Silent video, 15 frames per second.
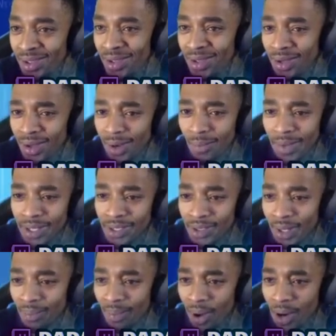Like, it's
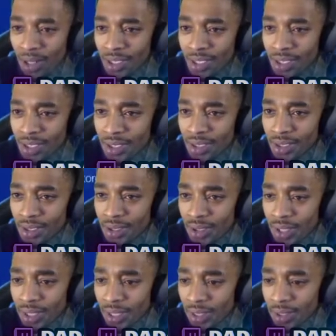definitely going to
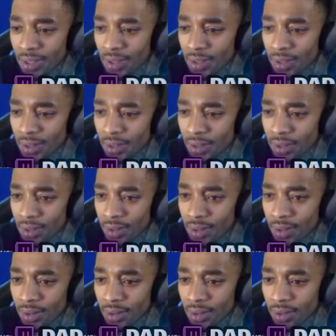hold us down
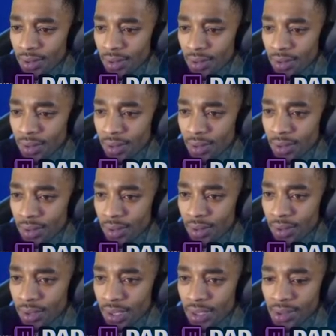until, like,
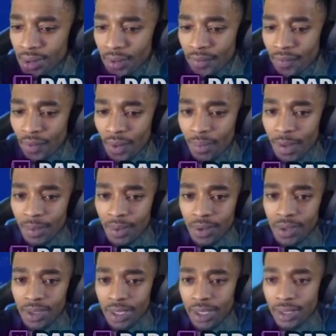2K21 come out and stuff
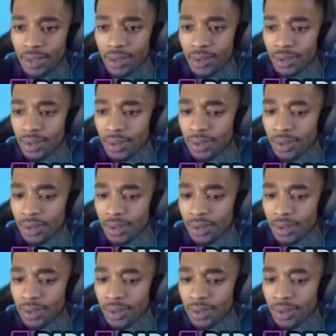like that, etc.